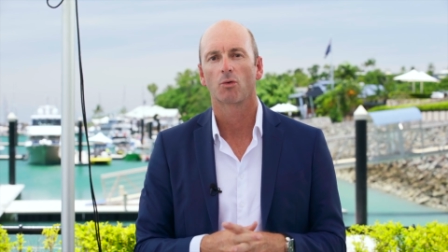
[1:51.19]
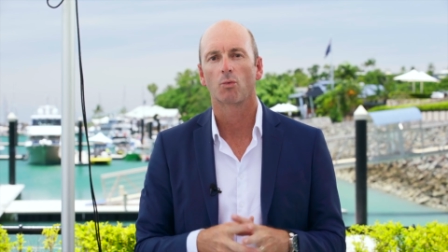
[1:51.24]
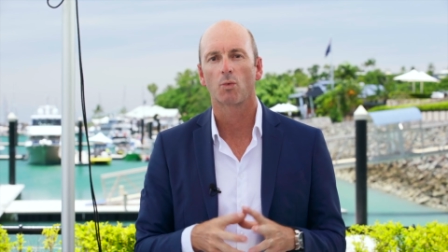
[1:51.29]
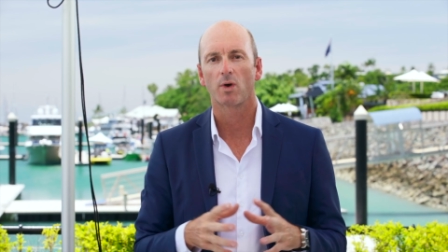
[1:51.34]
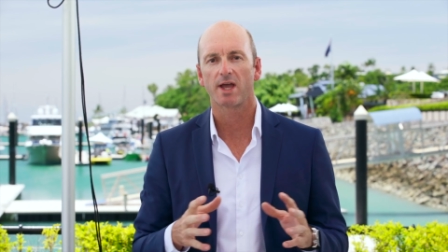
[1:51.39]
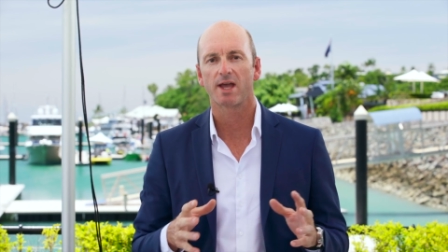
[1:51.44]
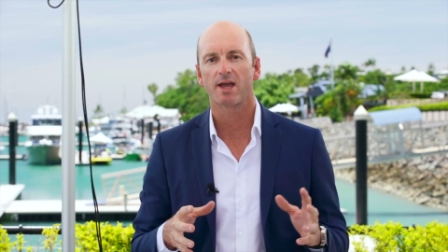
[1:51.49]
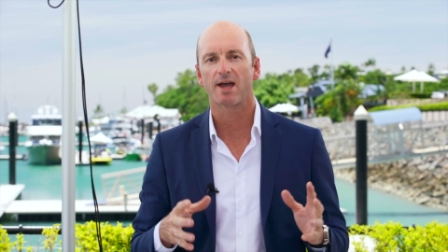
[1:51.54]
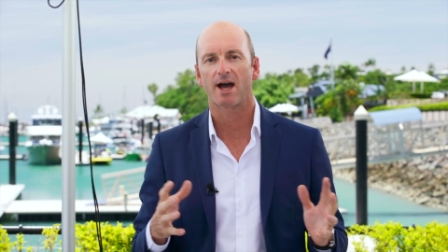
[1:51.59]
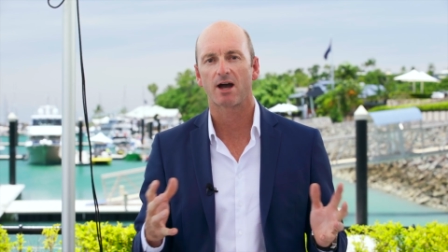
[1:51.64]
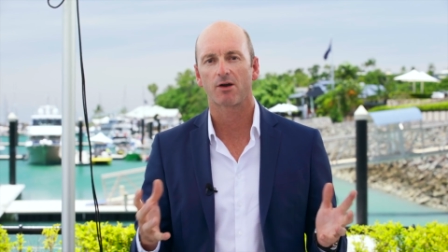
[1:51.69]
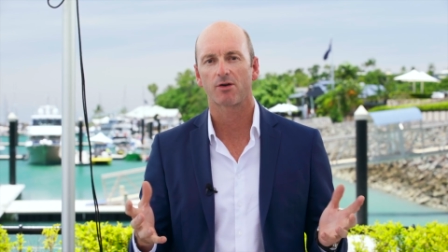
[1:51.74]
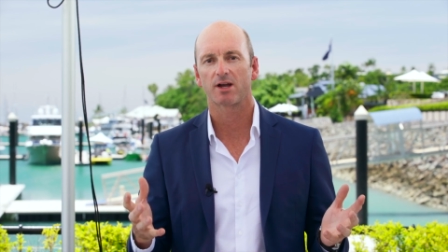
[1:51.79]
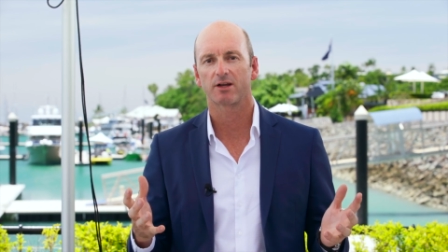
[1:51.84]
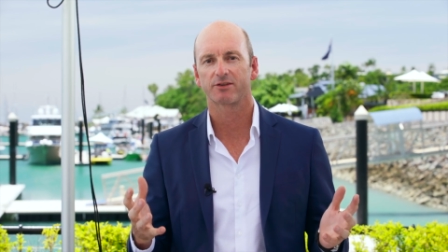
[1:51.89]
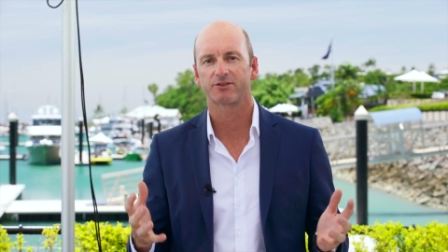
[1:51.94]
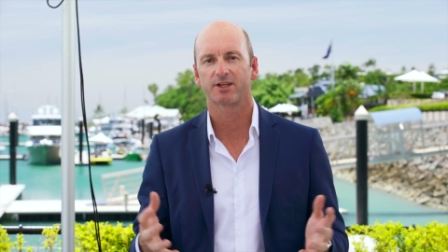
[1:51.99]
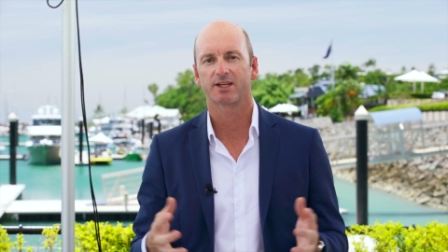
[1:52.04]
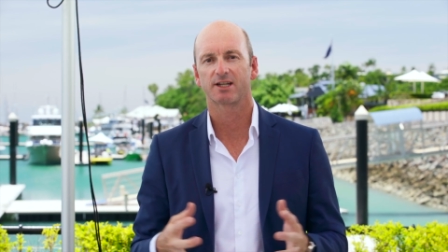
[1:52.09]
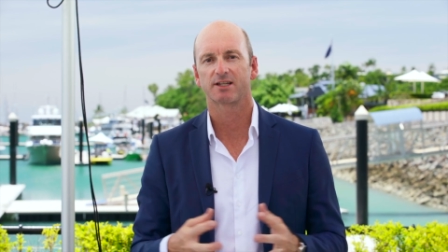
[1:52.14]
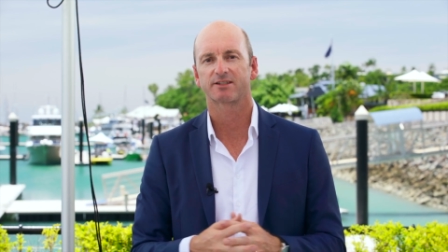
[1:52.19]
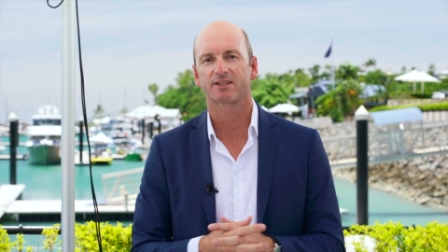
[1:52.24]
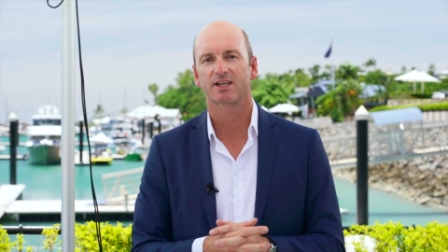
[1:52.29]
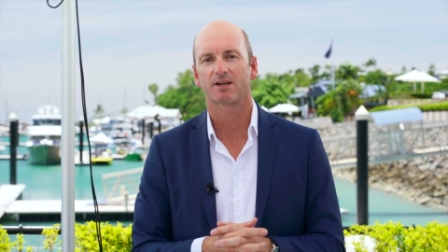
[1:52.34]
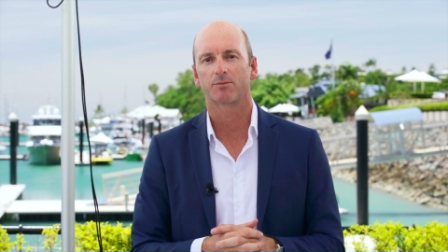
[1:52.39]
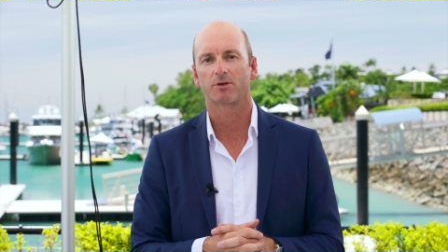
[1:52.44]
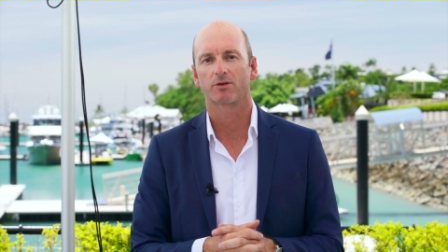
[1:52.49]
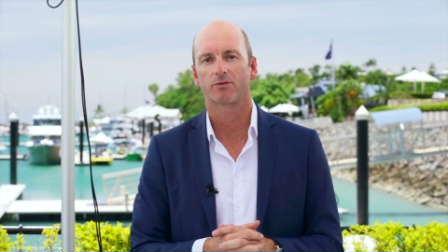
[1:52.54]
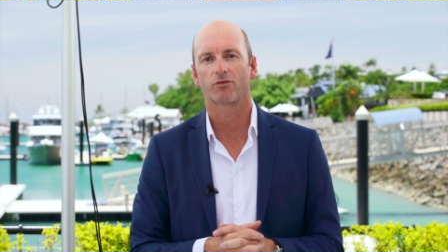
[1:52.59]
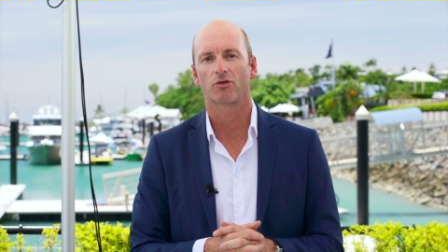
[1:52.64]
Where are our tenants
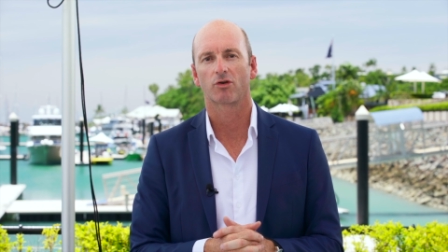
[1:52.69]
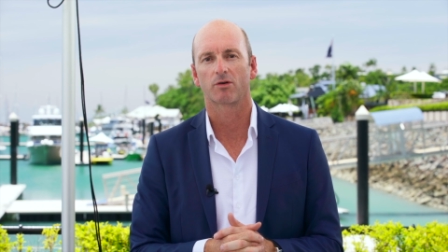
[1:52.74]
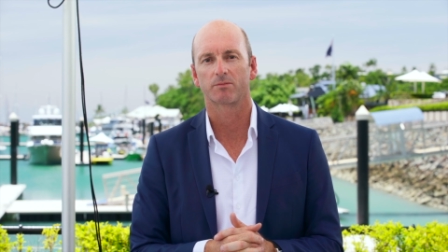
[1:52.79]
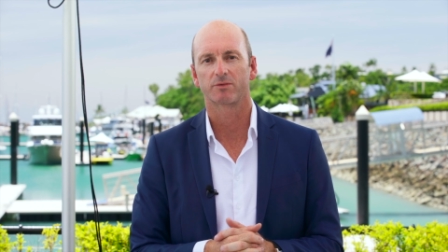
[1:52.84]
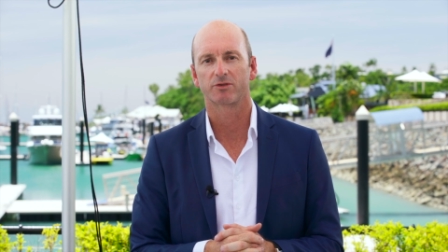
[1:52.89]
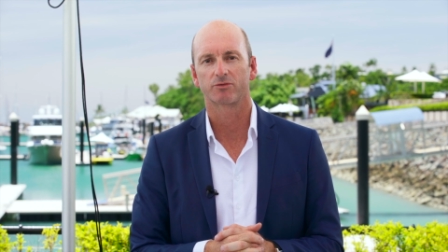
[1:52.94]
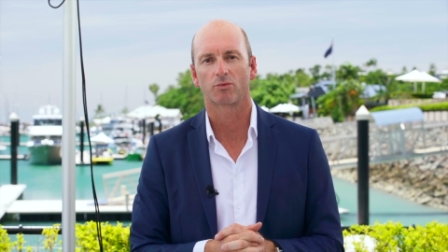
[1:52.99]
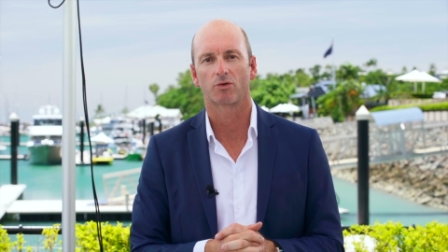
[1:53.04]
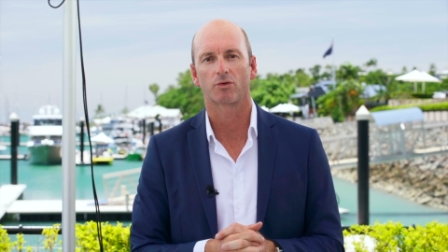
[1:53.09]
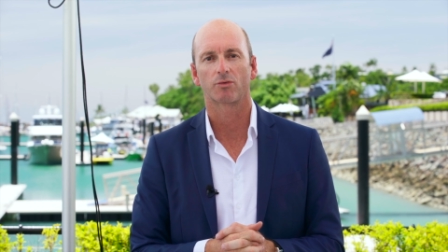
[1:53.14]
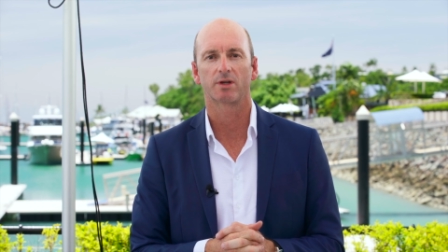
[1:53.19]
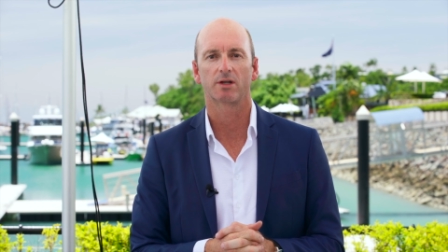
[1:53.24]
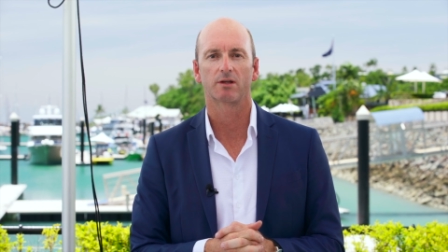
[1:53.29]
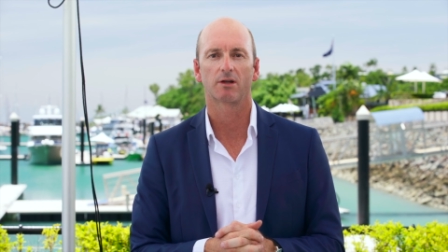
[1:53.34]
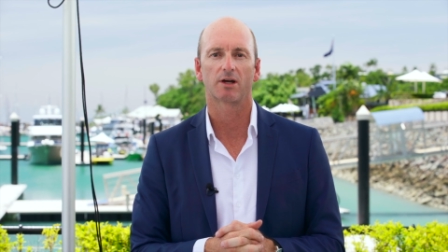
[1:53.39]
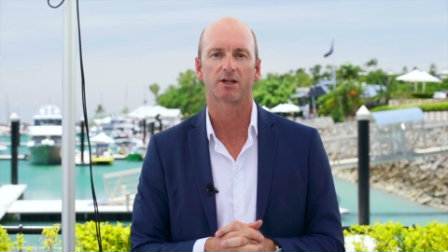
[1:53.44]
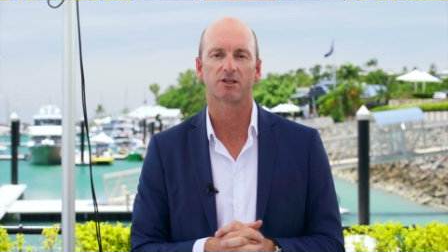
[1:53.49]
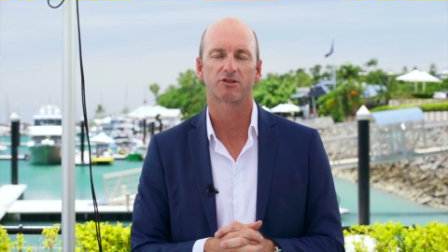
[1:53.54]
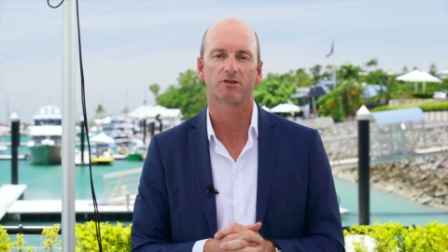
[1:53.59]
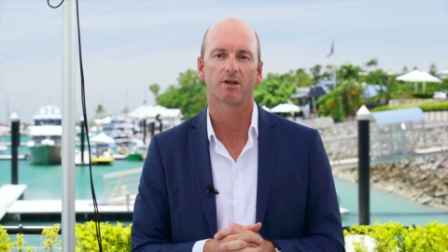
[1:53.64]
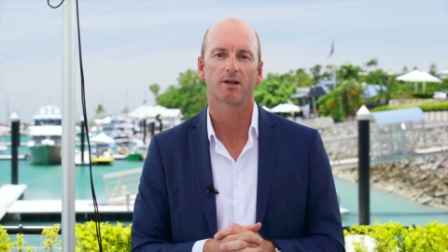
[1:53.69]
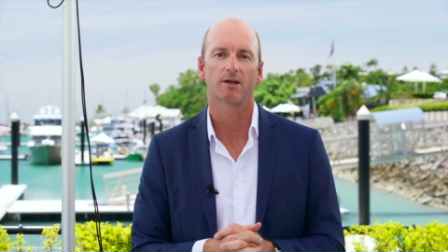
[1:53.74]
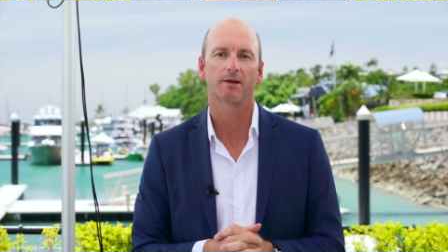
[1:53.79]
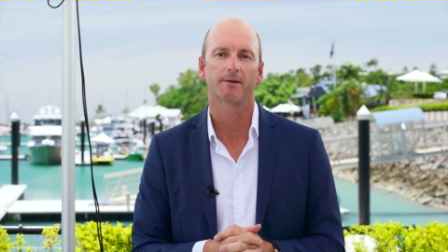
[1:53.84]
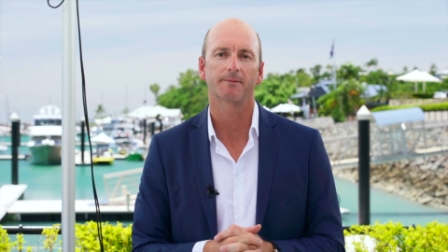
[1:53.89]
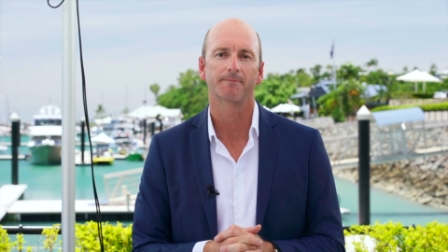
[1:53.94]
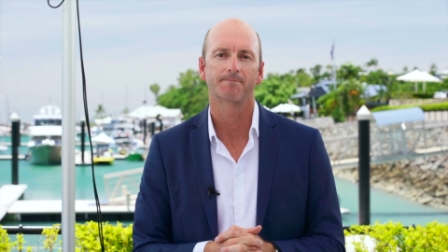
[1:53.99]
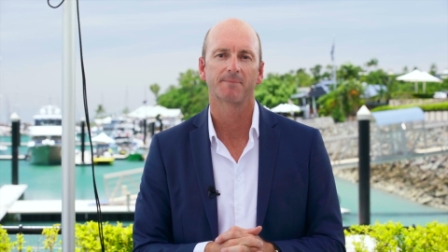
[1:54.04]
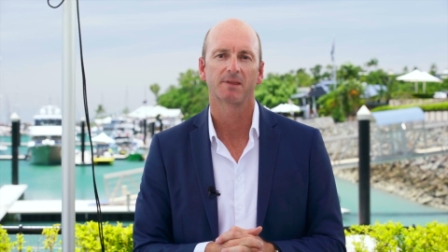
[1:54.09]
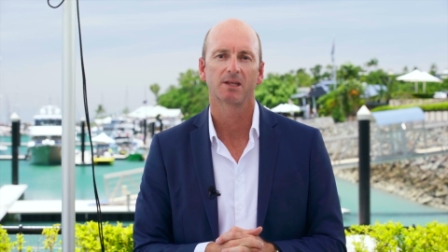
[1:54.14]
coming from is what we'd like to
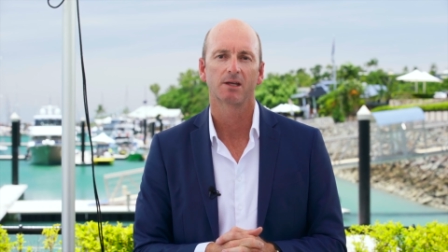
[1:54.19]
know.